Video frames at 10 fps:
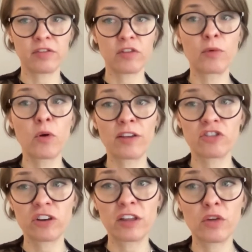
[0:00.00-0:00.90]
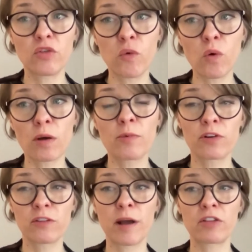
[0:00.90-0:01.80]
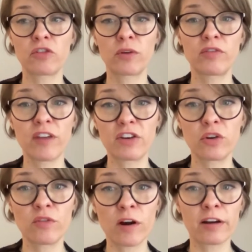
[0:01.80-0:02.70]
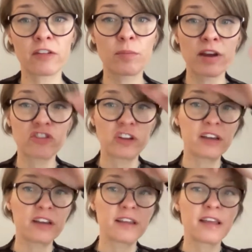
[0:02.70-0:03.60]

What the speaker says: from questioning the form or sponsoring venue of our expression